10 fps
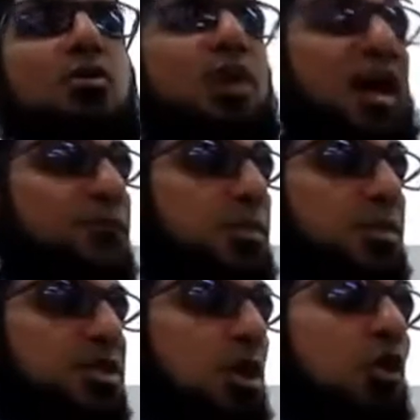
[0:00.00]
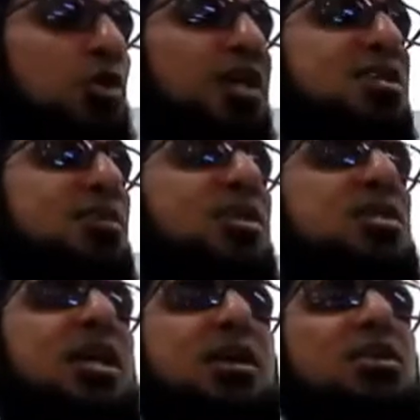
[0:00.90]
we have people saying, oh, here's a
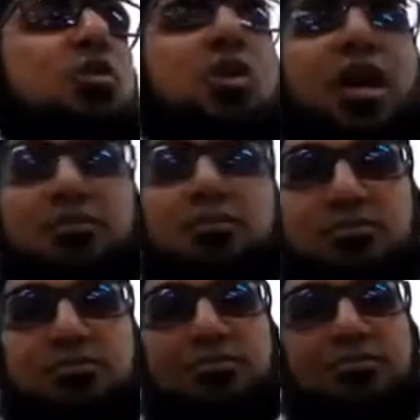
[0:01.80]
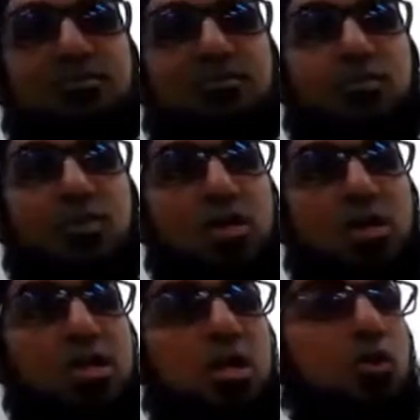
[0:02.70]
mistake in the Quran, right? They
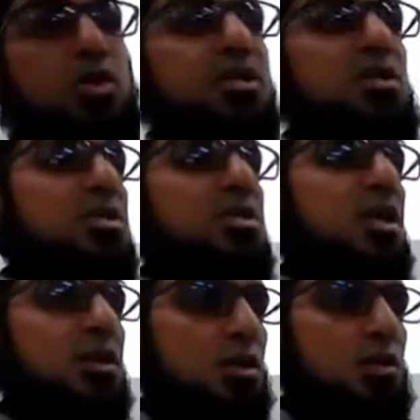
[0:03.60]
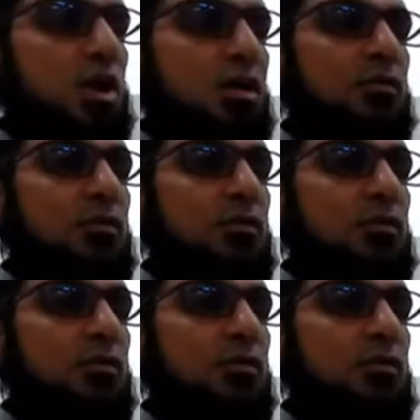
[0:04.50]
say, oh, here's a mistake in the Quran.